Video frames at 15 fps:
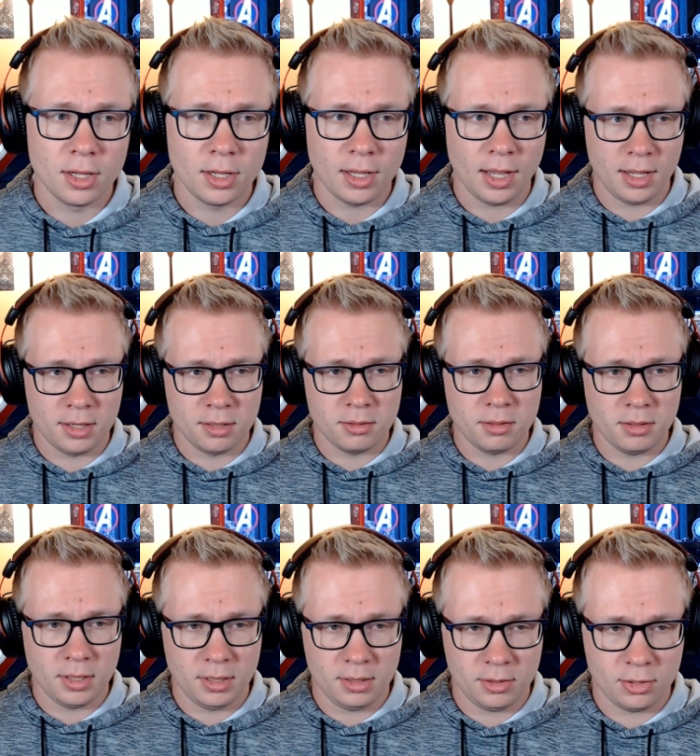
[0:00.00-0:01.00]
And
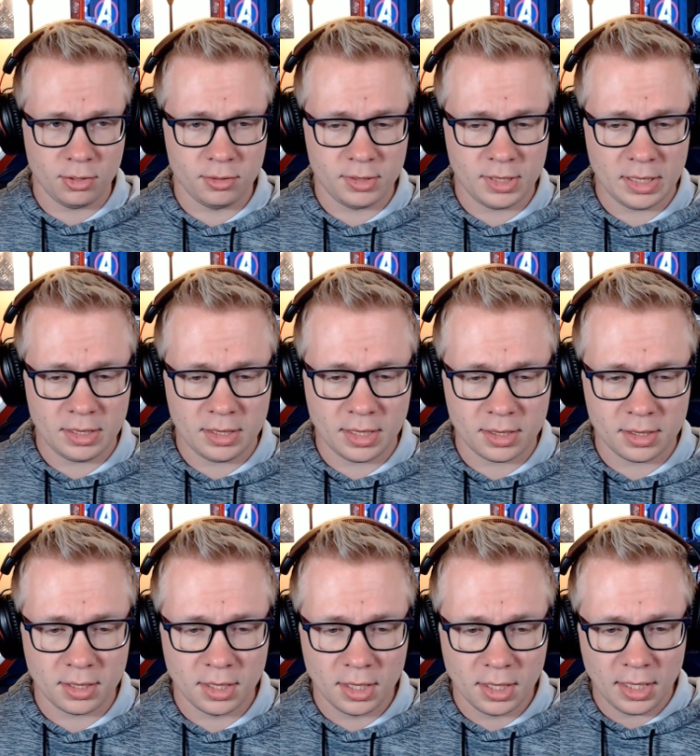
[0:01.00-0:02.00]
it turns out that
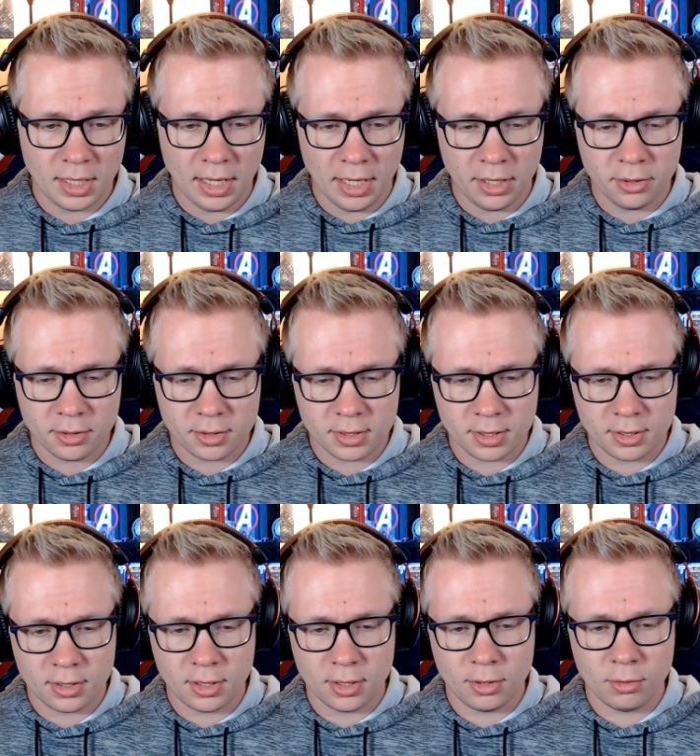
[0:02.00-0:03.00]
it looks as
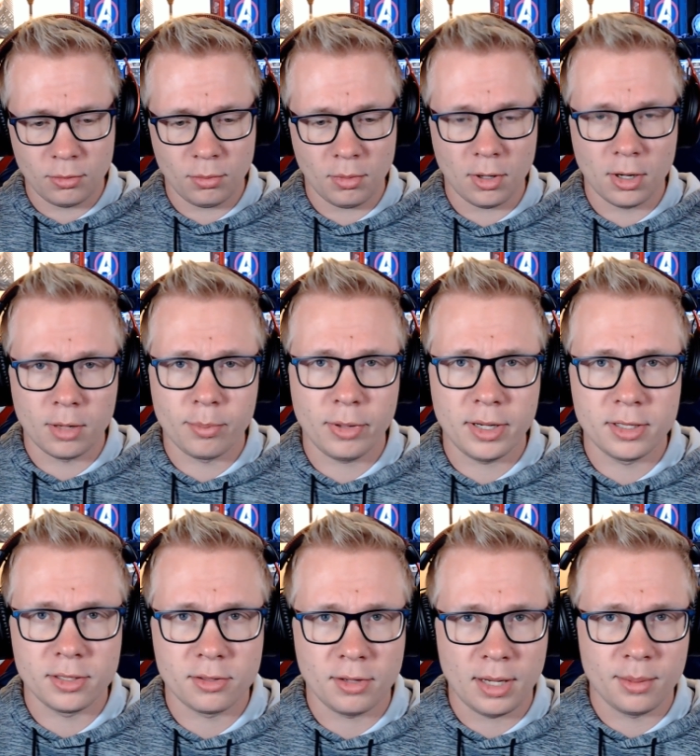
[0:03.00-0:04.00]
though our
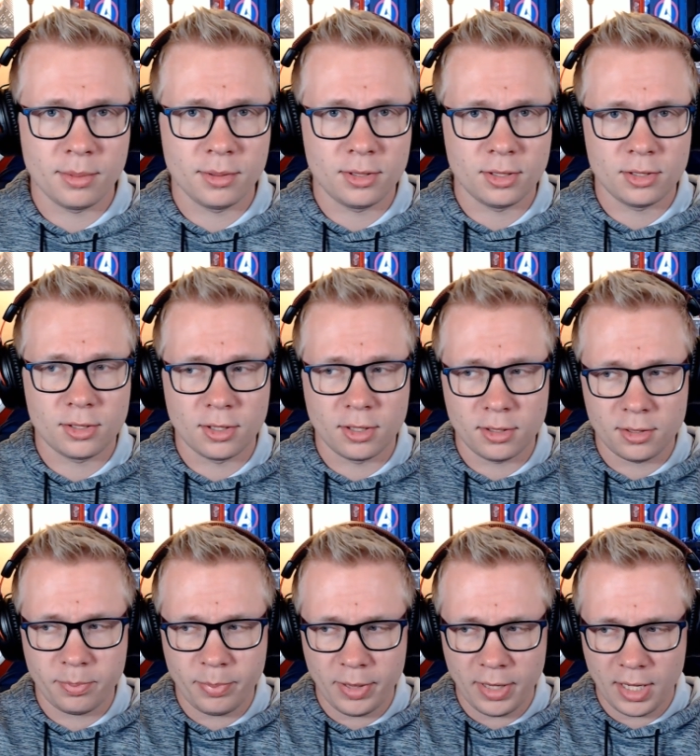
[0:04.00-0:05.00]
brains are able to start
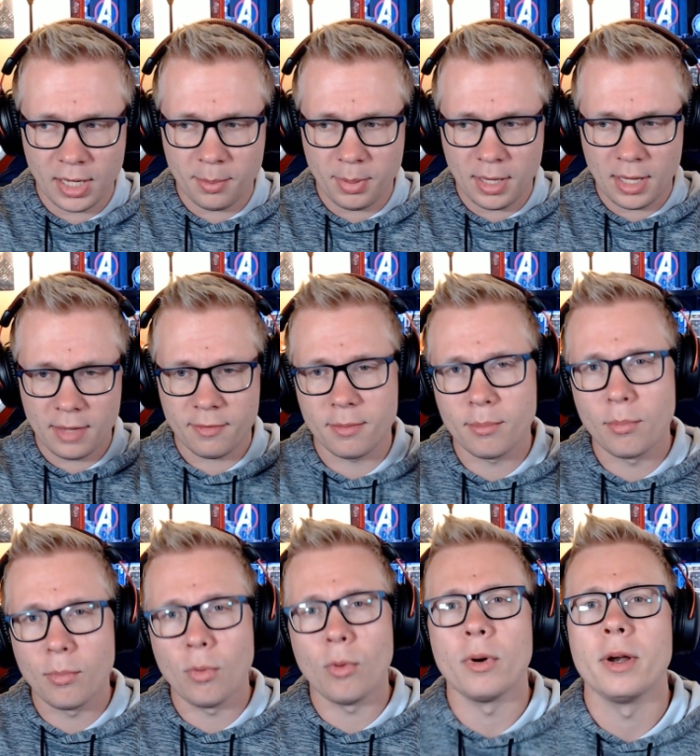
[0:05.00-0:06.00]
picking up even
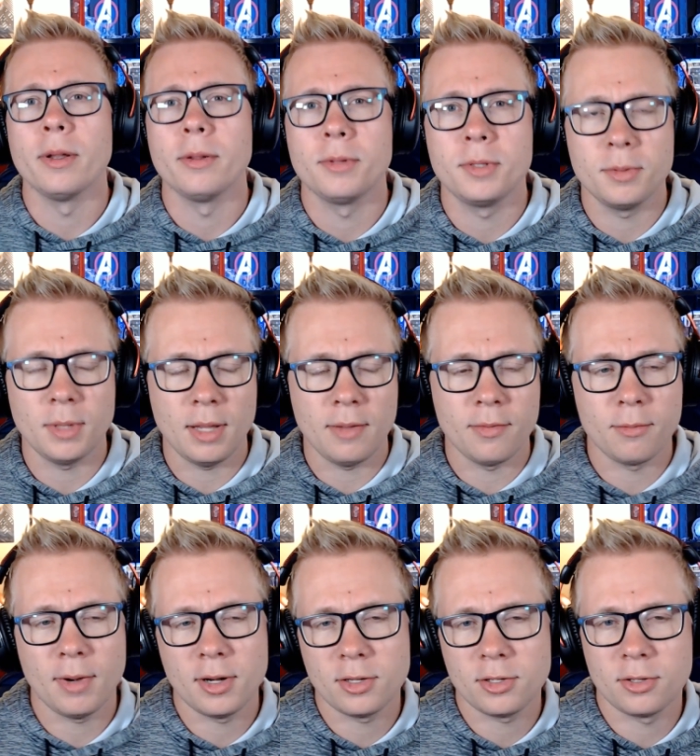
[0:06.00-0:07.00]
more. It's even
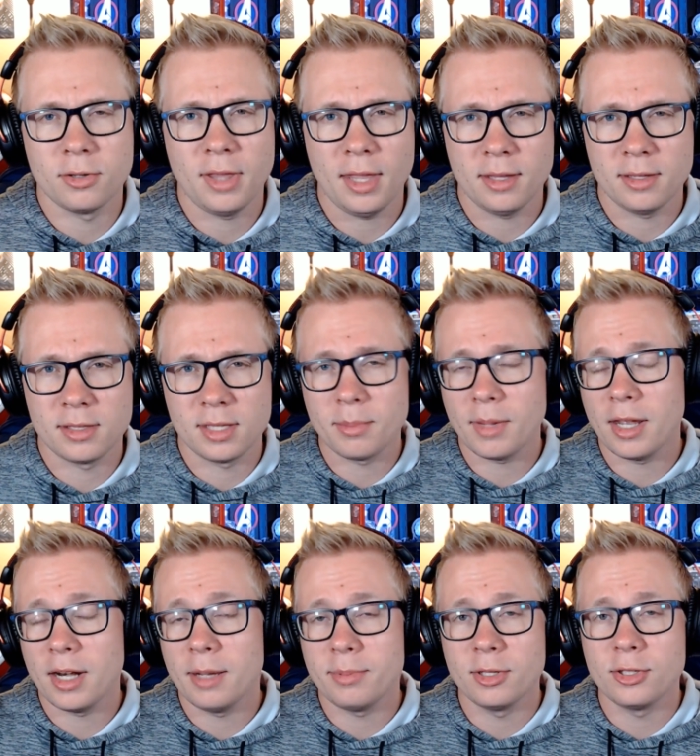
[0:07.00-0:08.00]
registered that some got
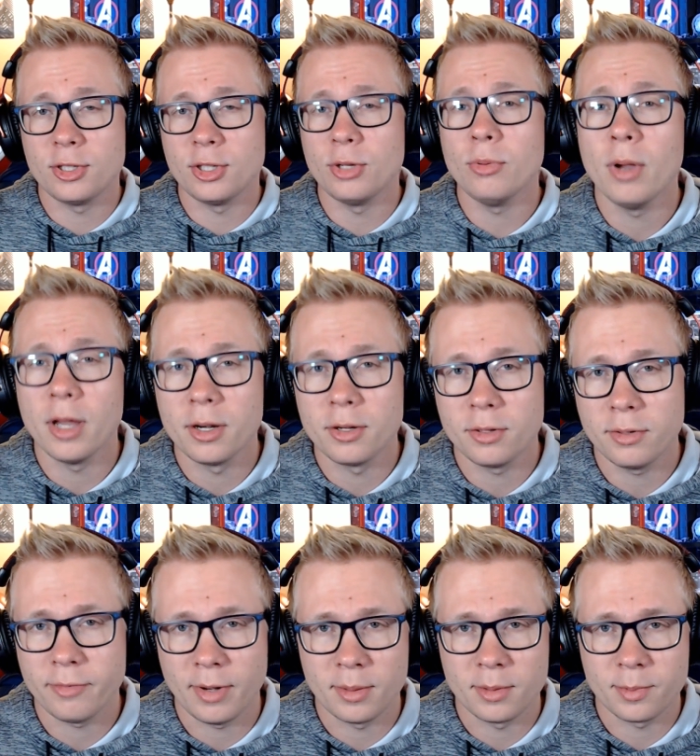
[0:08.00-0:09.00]
up to 200
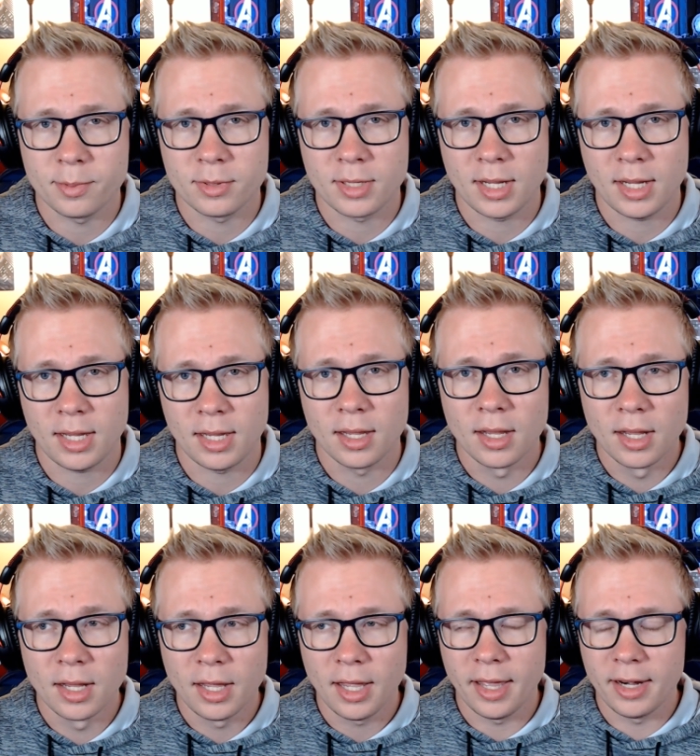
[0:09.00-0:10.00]
frames per second,
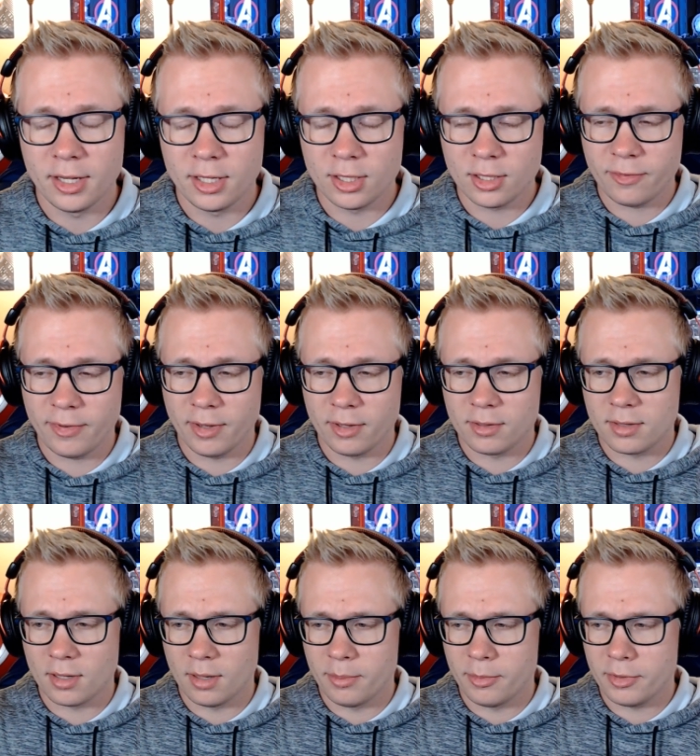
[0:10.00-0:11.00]
and it just felt
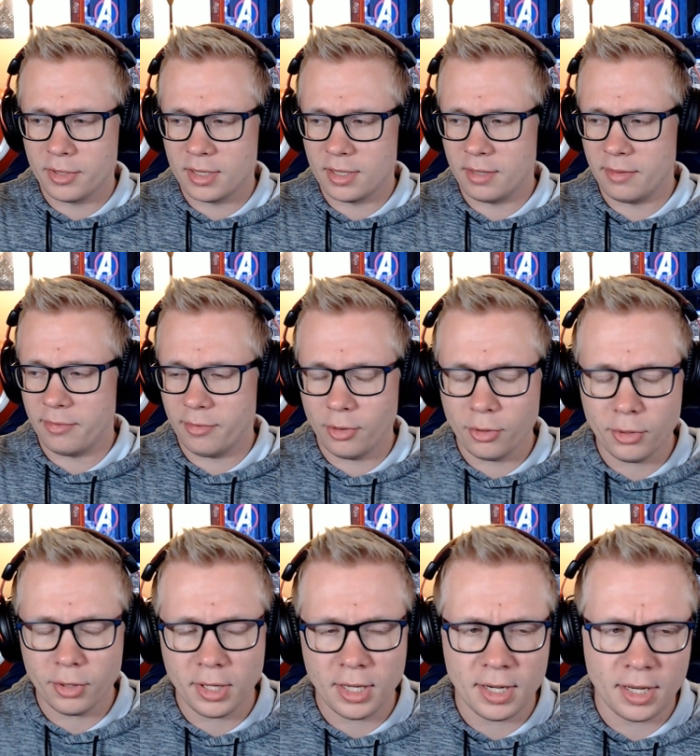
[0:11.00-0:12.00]
almost as if
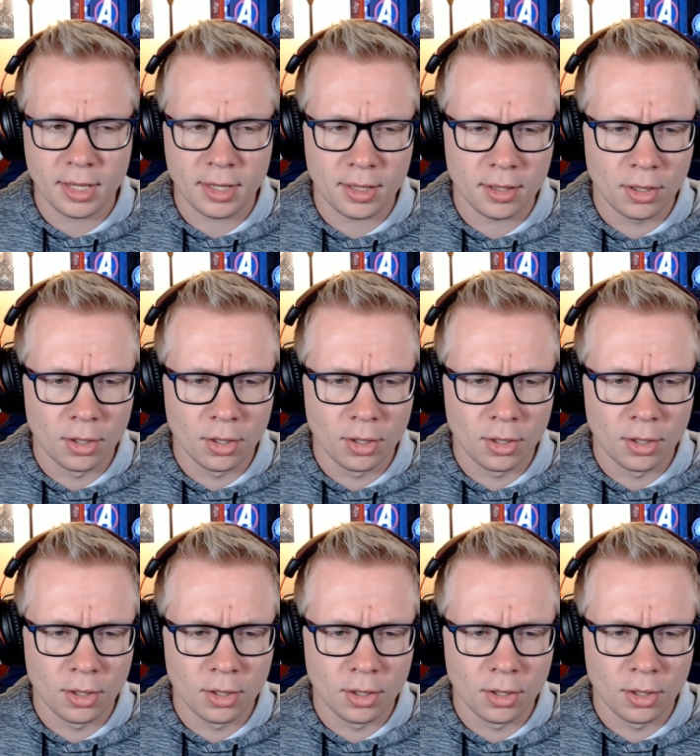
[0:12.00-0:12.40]
looking at or